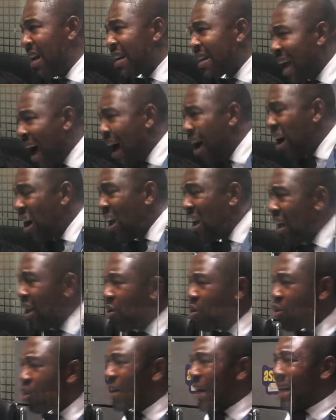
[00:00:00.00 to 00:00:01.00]
Now
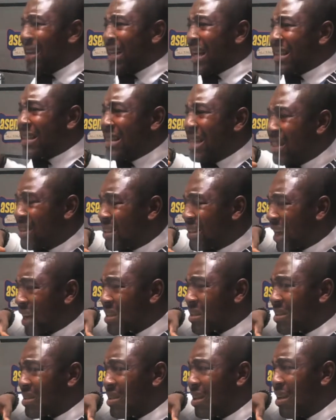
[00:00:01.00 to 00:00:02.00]
look at the
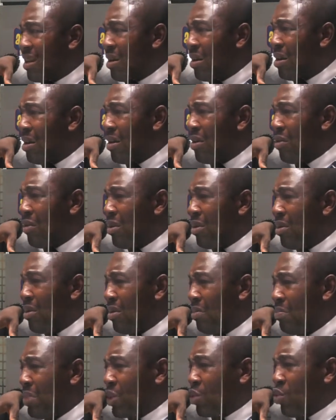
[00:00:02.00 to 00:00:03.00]
distance
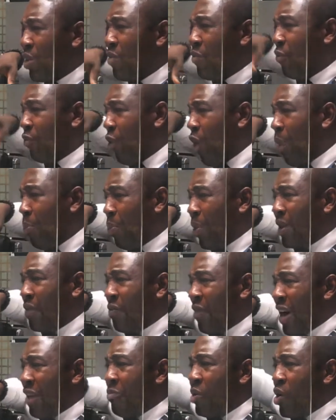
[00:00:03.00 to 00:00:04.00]
between
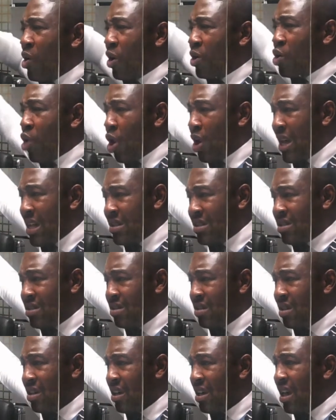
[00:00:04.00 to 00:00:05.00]
$4.5 million
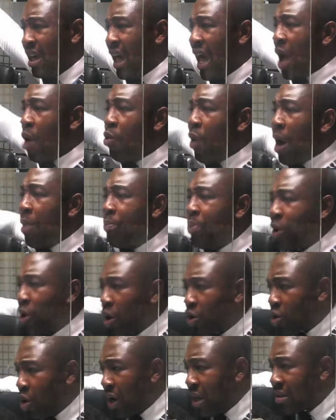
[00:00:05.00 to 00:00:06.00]
and $1
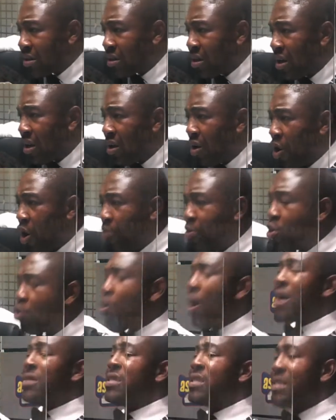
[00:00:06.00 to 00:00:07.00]
billion. Obi, who
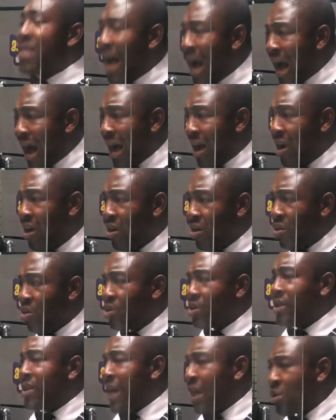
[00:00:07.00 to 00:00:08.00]
was it there?
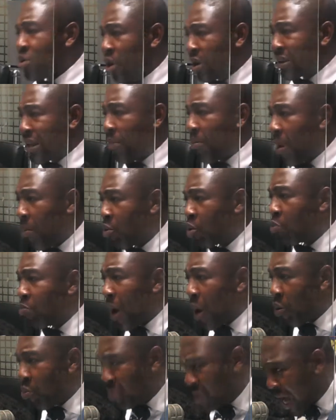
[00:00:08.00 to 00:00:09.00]
Usha Dr. Mahmoud
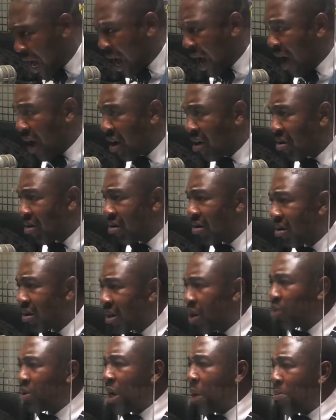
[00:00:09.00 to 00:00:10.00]
Baumia.
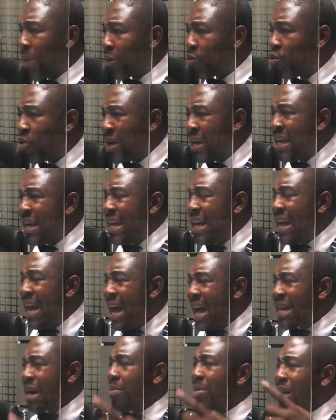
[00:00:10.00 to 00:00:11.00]
Now the manu.
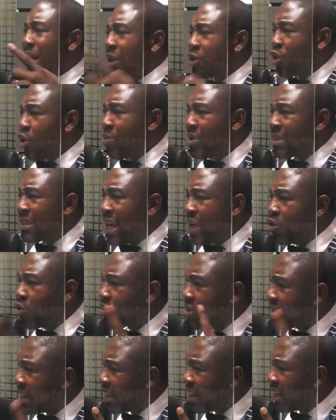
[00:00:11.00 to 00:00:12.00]
And I'm catch Obi say, you
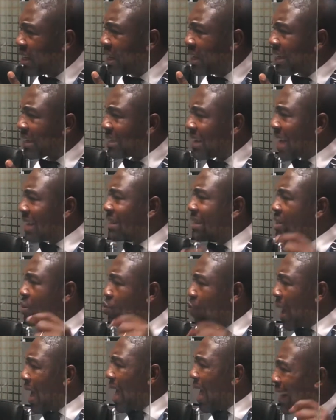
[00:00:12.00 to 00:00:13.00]
see, that is
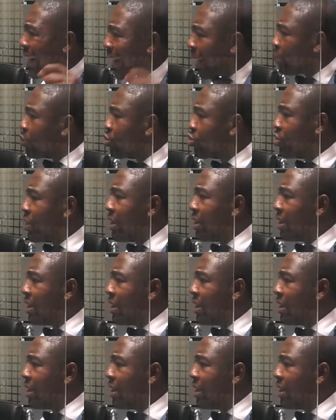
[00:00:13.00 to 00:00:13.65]
why a country